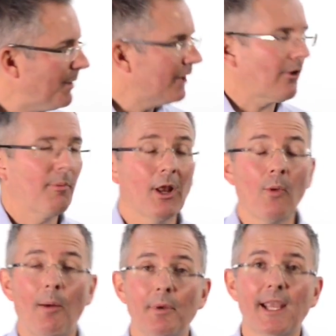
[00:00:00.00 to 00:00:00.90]
PSR below
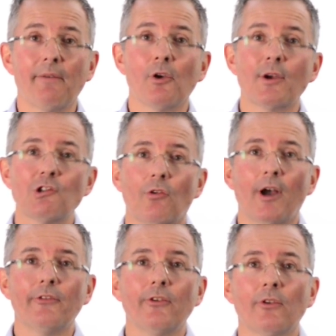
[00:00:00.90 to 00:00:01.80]
one. But again, the question
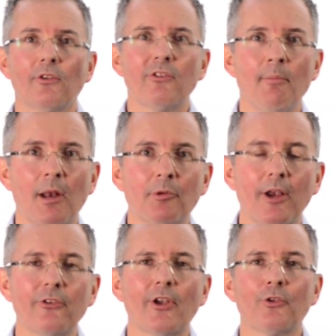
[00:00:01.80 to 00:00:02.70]
arises, similar
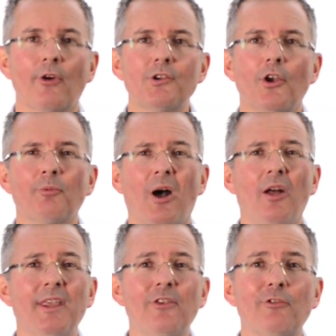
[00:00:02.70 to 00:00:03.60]
price to sales ratios, but
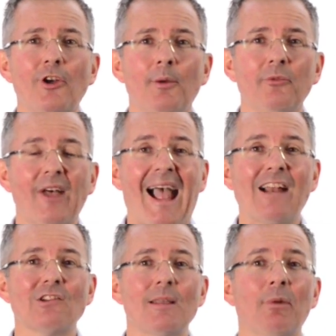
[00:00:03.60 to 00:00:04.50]
are these firms that
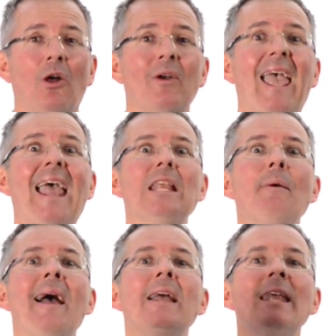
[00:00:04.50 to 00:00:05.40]
actually belong
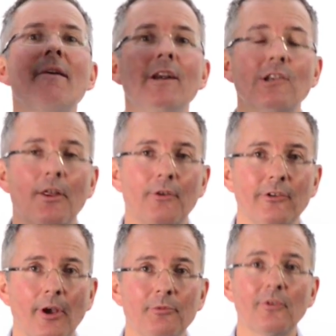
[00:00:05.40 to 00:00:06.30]
anywhere near each other in
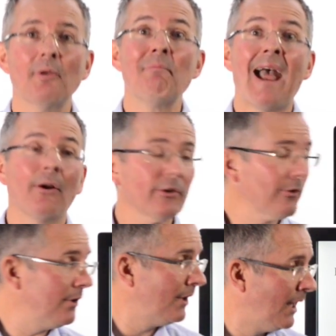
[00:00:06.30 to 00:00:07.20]
terms of
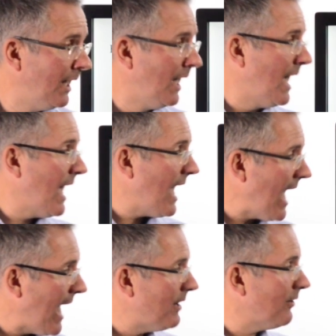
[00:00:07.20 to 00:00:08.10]
comparison?
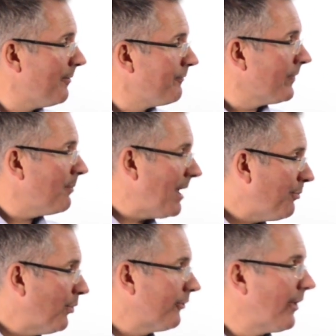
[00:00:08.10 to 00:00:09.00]
And
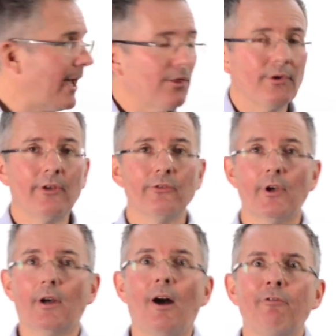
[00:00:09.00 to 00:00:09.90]
people would say the reason
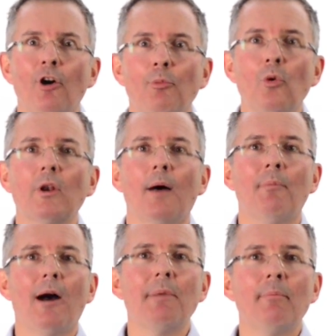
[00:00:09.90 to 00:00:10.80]
that a football club
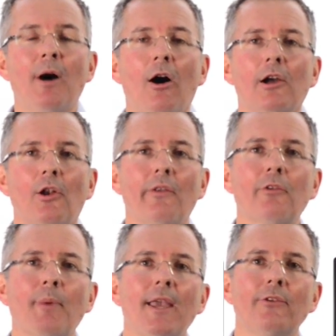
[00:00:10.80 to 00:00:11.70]
might be a bargain on
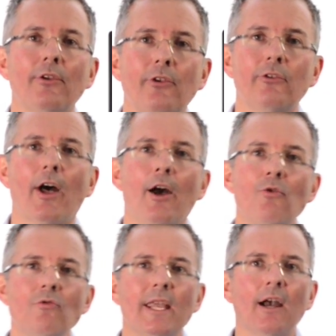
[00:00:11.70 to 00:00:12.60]
this basis is that
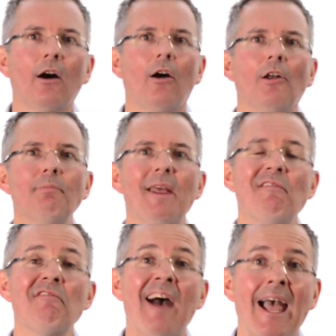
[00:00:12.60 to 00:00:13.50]
only
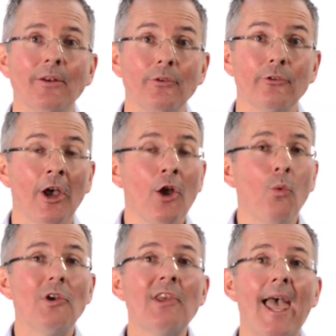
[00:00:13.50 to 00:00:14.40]
hard-bitten fans
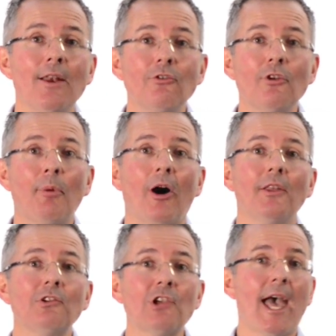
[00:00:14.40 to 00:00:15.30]
would tend to buy
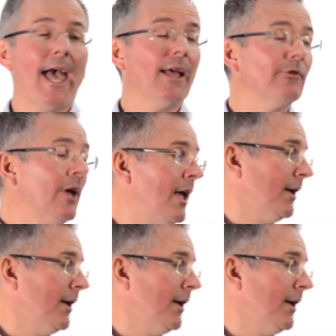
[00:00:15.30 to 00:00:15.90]
the shares.